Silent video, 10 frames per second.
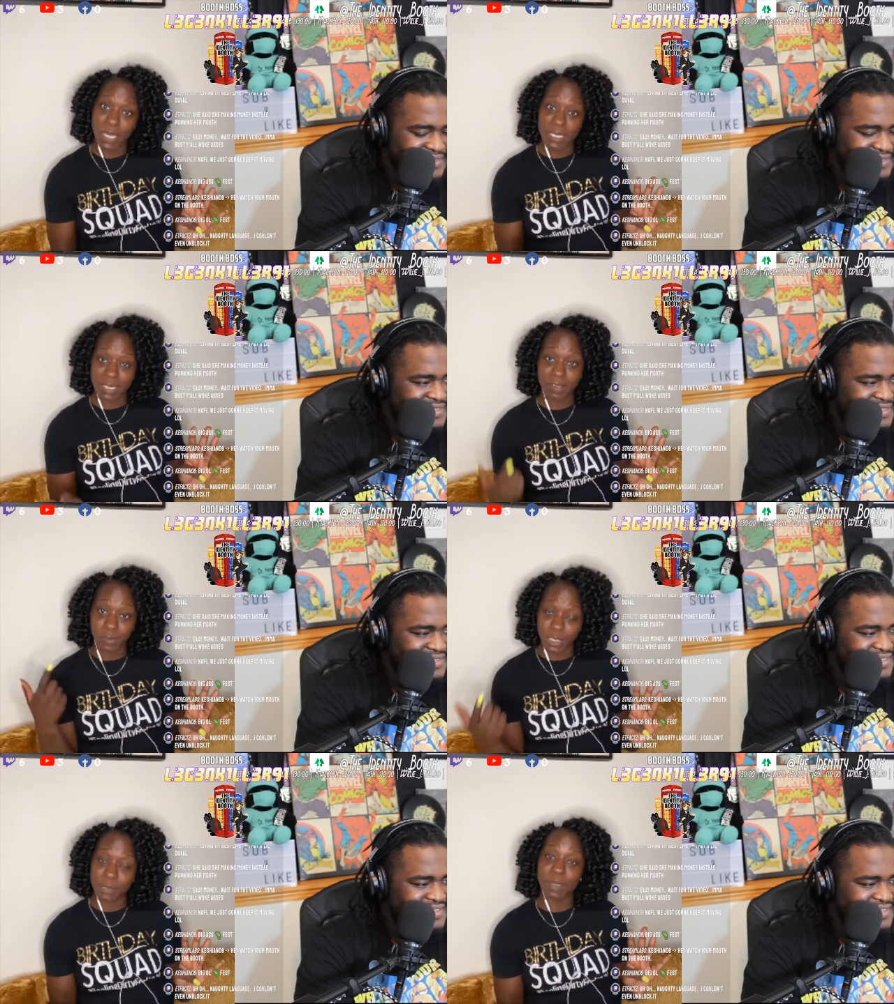Speaker 1: was passing
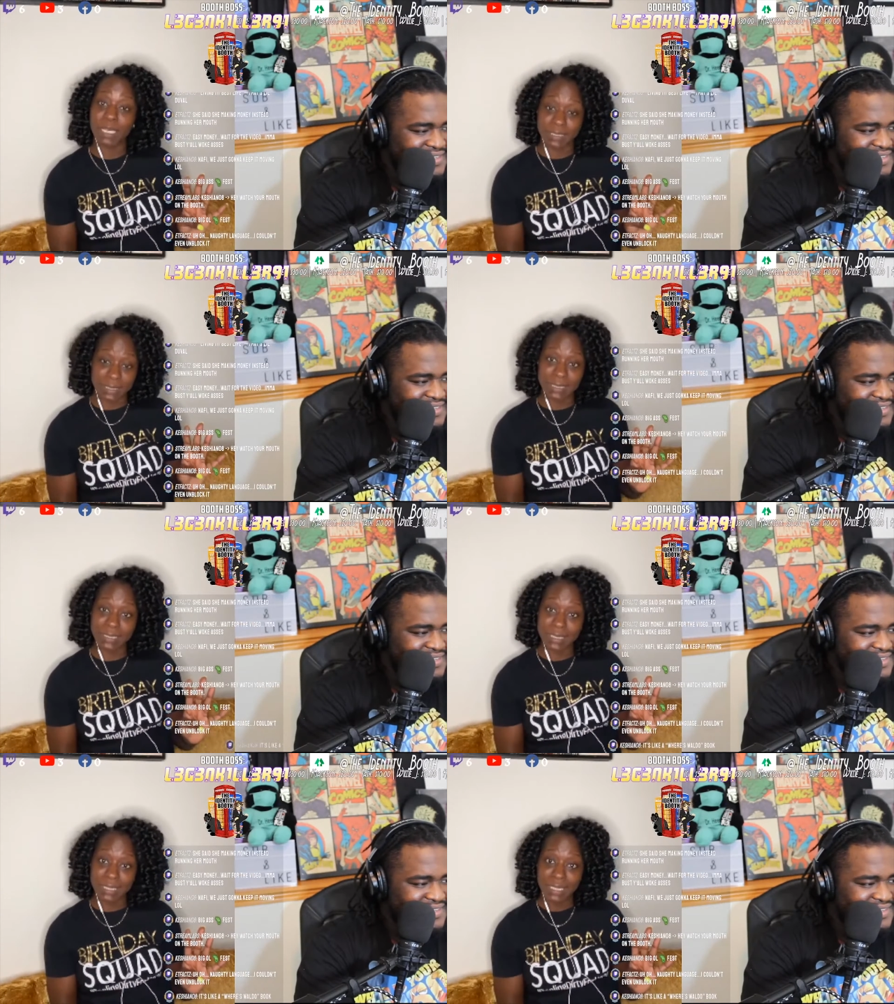out four day
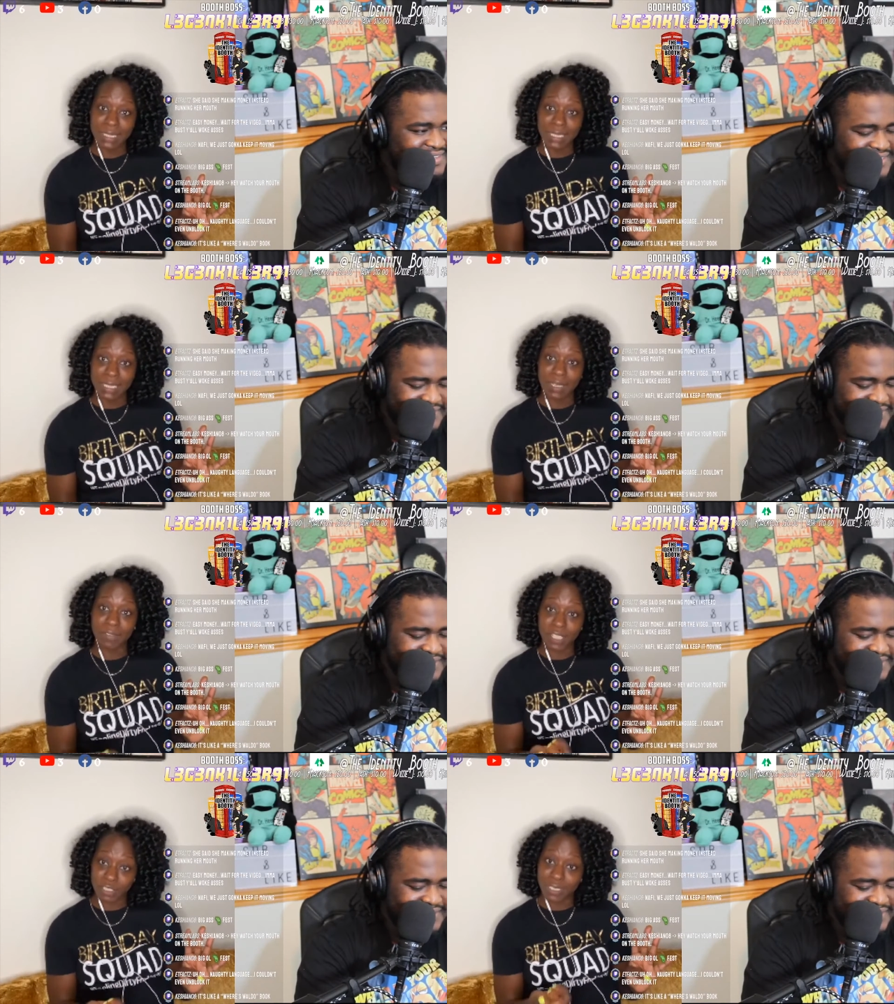passes mm-hmm. of
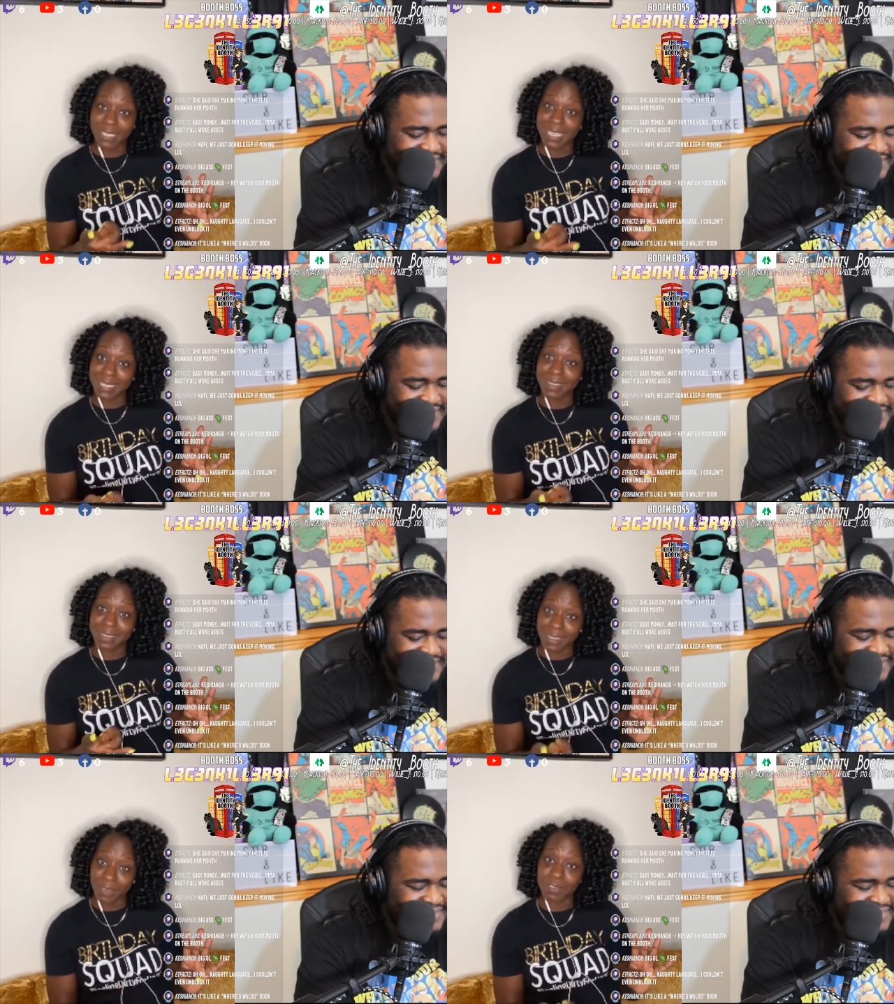
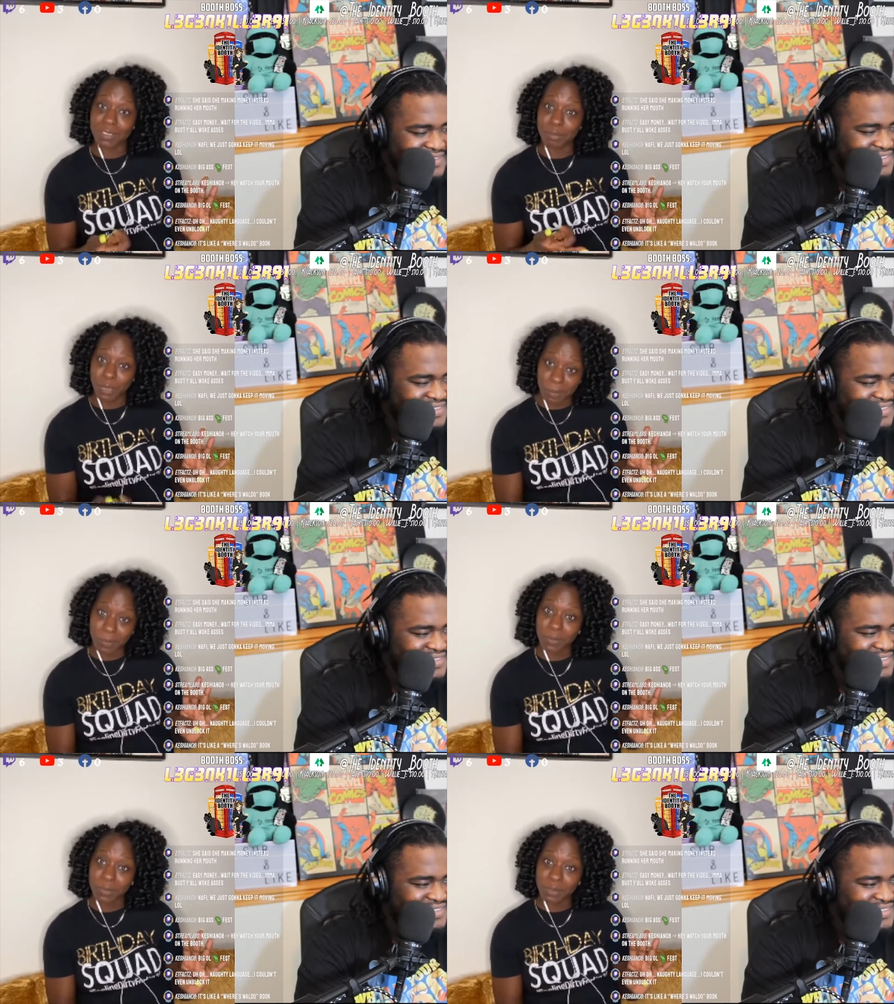180,000
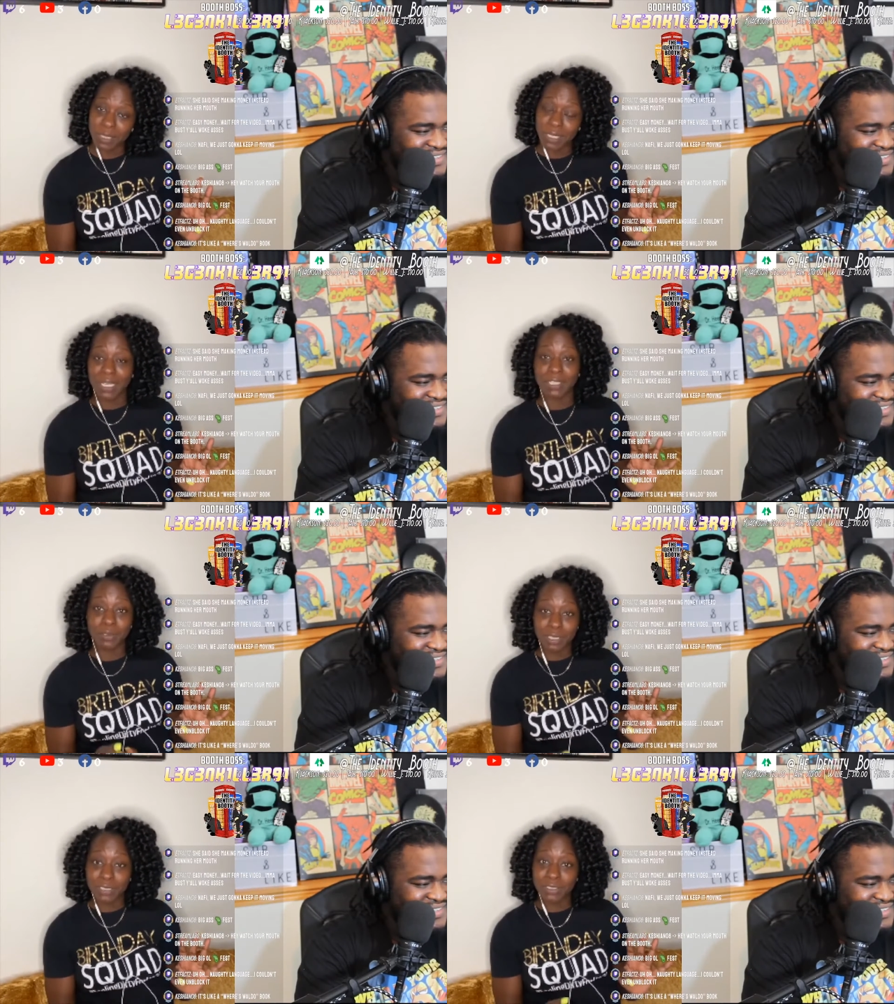people,
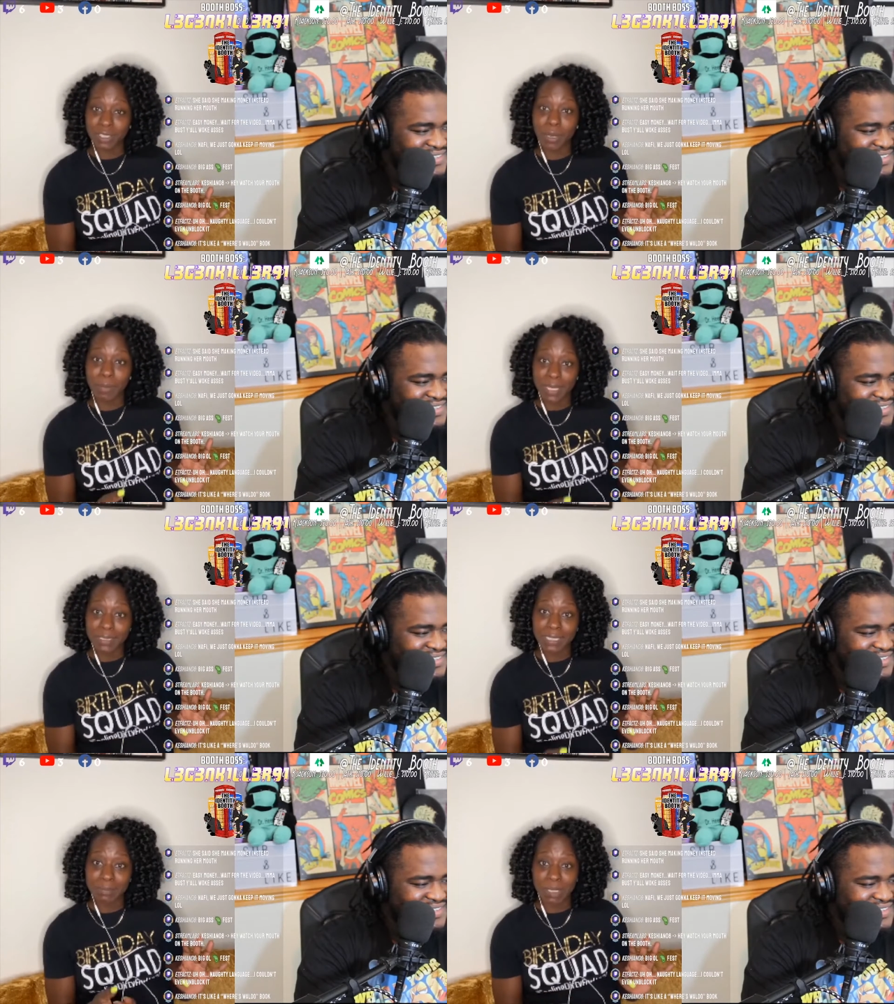and you didn't start
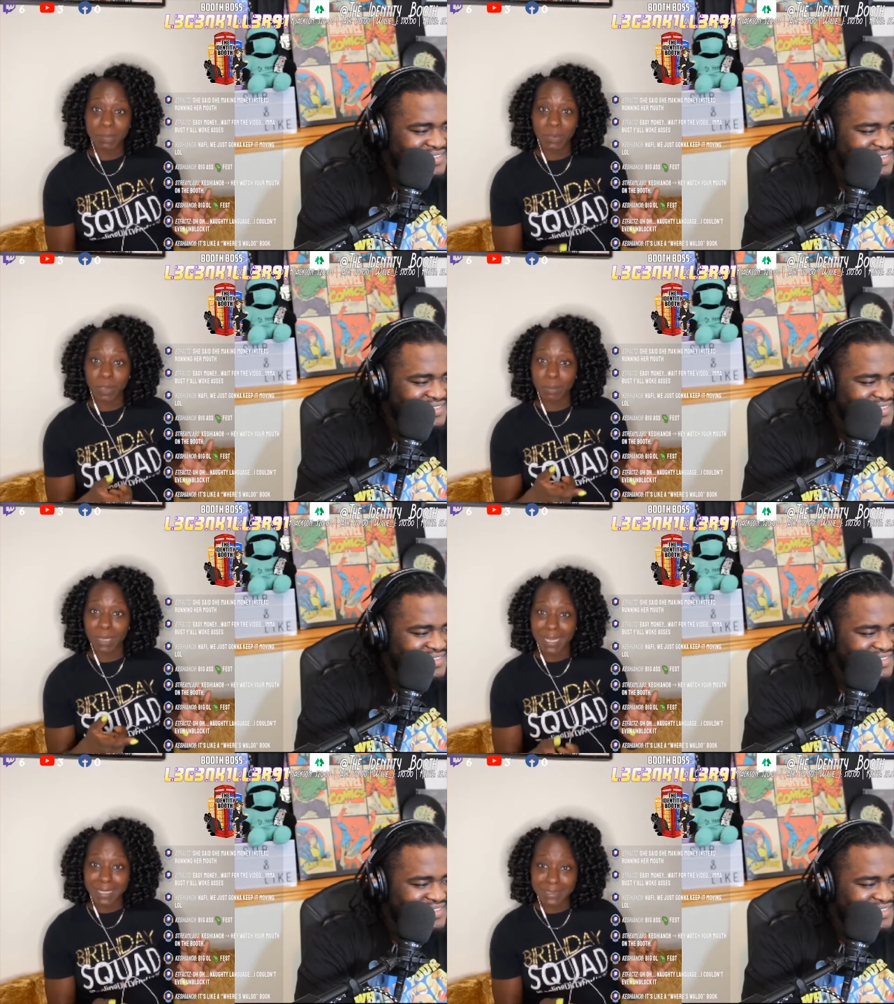mandating people to wear
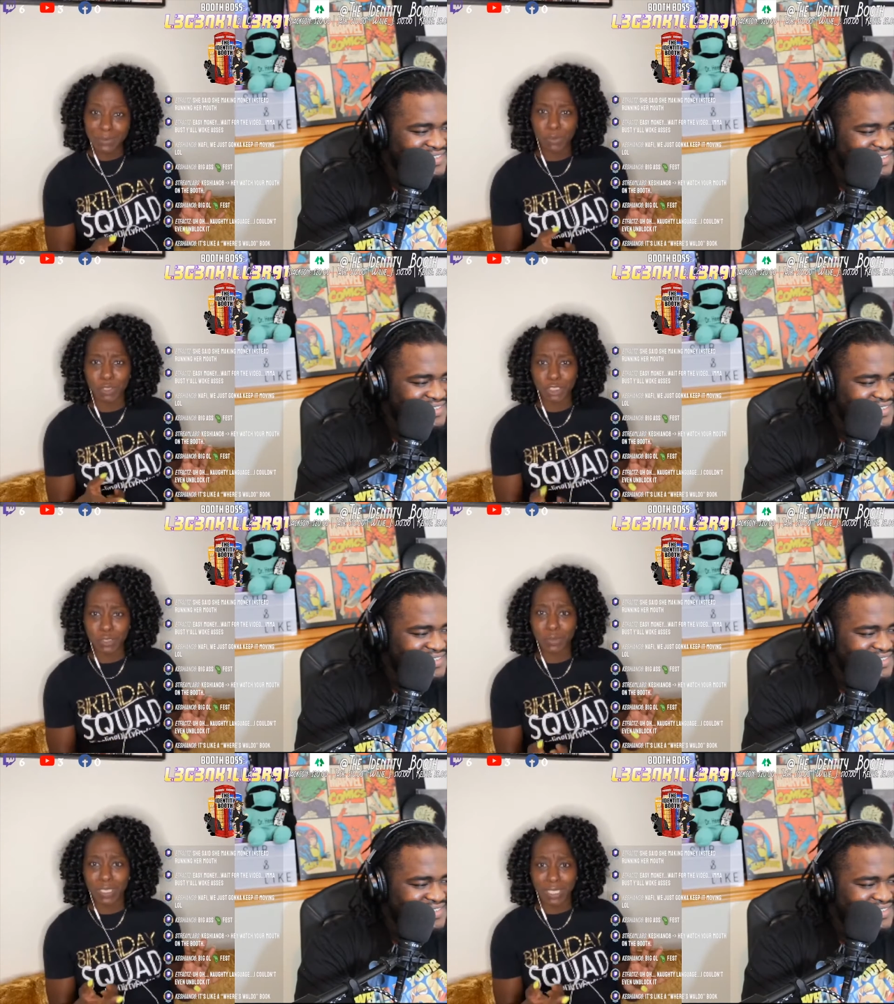masks or
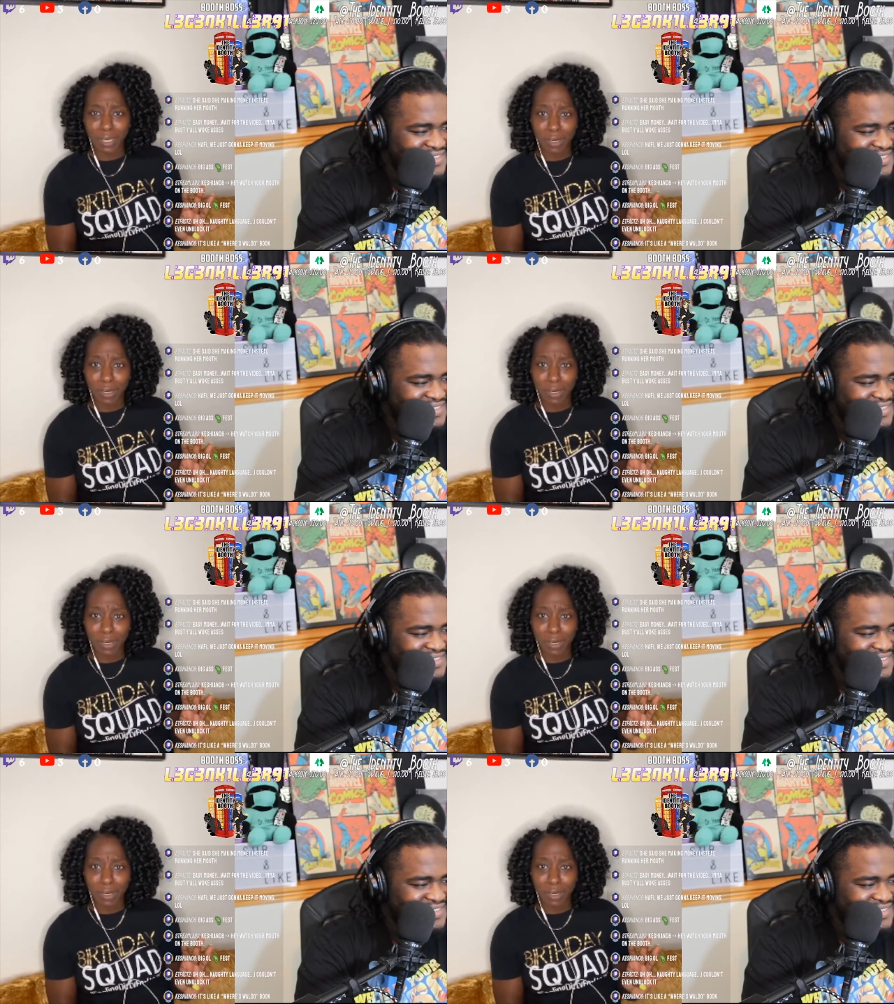show their